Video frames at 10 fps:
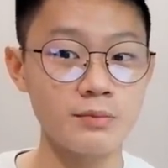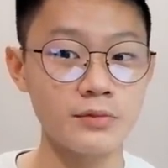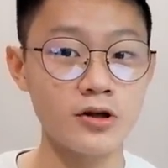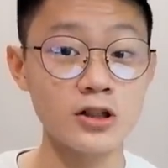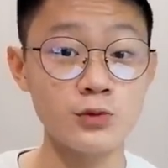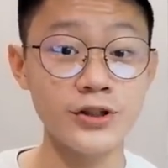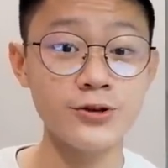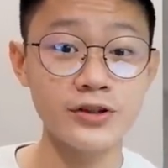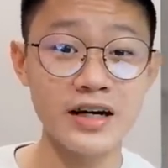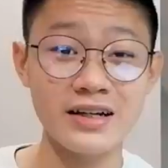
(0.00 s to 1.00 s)
Because we
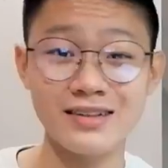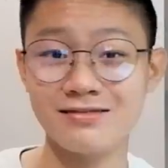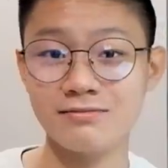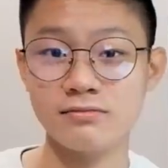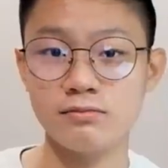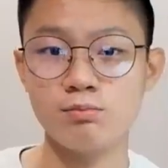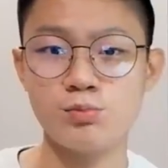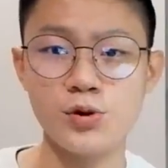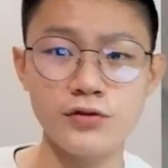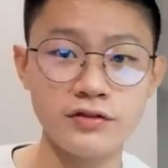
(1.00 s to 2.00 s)
know that
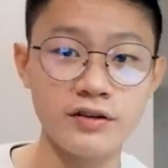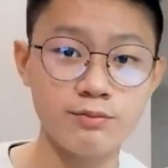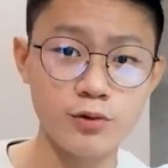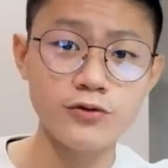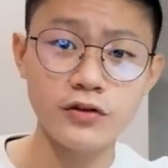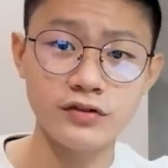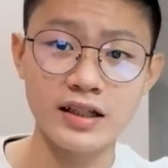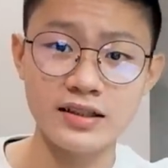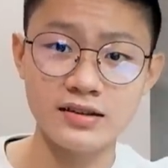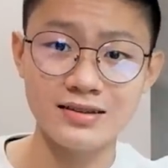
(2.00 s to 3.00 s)
both that both of
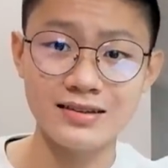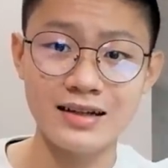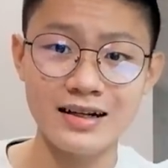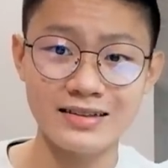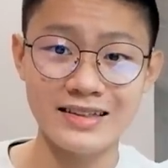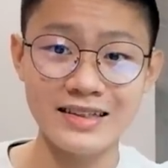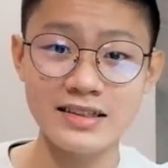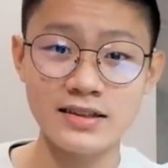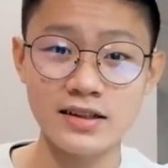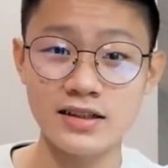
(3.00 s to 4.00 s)
that
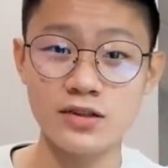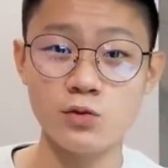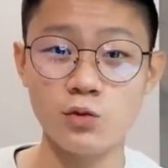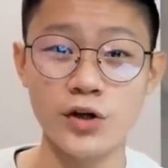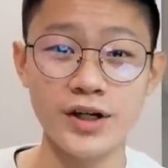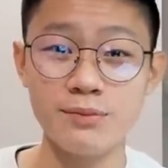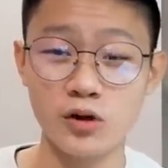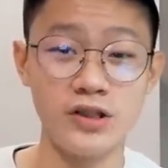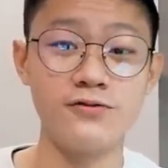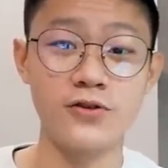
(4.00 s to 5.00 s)
things it's very
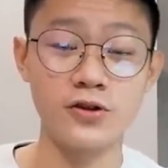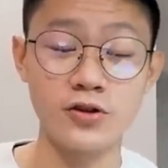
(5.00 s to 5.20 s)
important for